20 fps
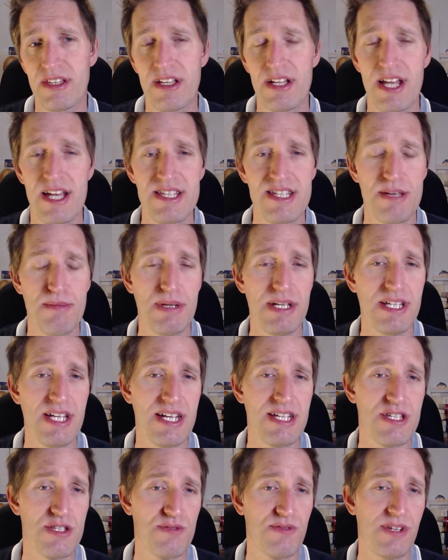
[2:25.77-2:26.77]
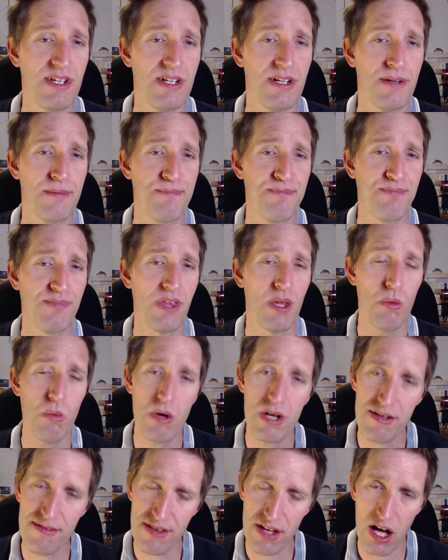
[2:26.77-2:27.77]
than SAP Datasphere.
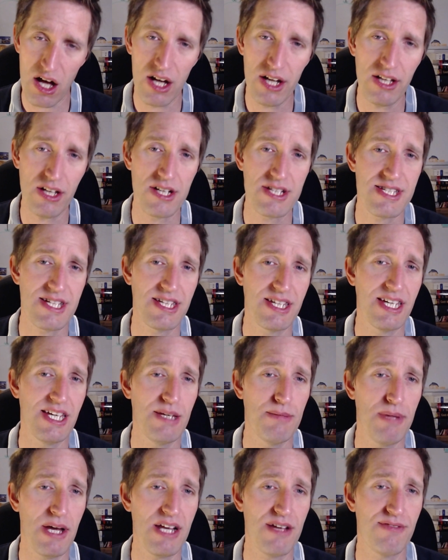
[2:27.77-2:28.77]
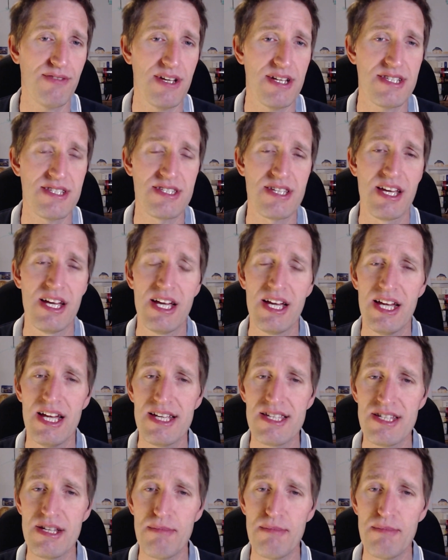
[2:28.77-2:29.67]
One of the highlighted key benefits is an